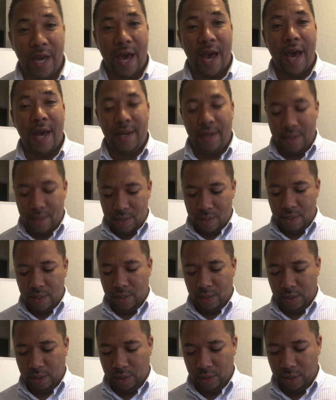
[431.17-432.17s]
got
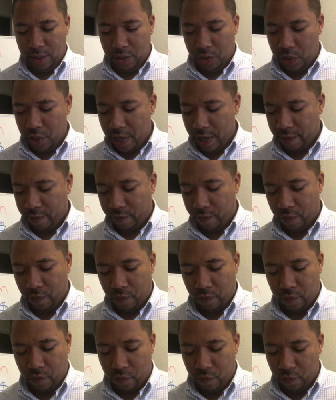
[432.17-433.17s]
the check
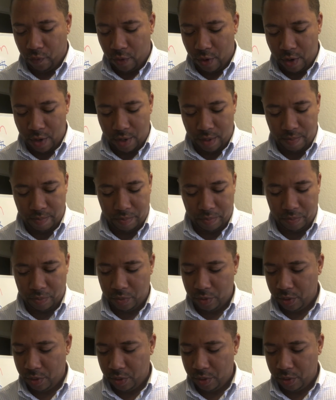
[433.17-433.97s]
from,